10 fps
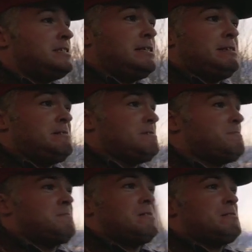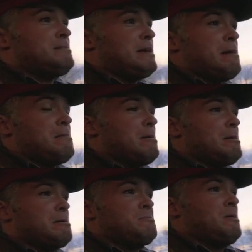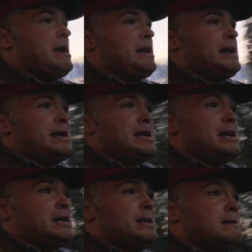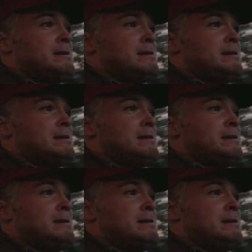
Tears fall down like rain.